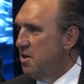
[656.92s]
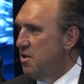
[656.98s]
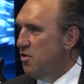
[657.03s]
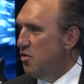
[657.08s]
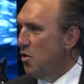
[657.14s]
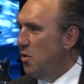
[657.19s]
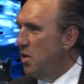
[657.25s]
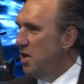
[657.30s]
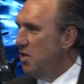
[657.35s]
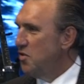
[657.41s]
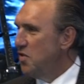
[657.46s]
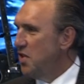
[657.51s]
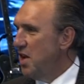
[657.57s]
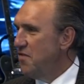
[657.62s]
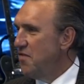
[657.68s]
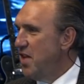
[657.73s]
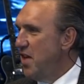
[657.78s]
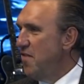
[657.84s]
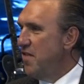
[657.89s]
So he
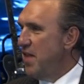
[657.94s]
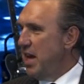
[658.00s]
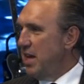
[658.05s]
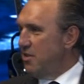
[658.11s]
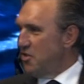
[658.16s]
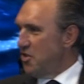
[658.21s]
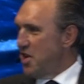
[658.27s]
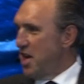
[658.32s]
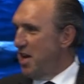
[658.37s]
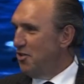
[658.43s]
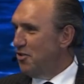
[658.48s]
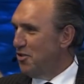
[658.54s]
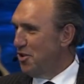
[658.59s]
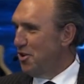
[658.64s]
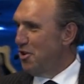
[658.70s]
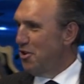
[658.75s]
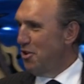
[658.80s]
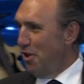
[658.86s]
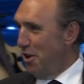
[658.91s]
said, then they
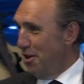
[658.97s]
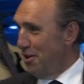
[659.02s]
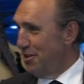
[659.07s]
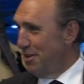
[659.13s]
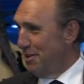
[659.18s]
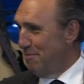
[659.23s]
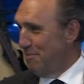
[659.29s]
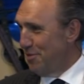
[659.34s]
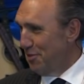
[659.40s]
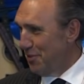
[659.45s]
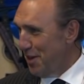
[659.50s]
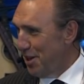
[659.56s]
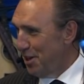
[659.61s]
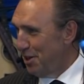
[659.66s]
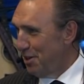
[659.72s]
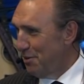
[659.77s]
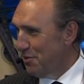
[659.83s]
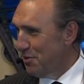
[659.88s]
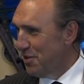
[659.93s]
tested it on
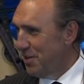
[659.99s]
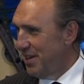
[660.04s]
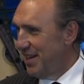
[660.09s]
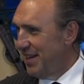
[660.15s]
themselves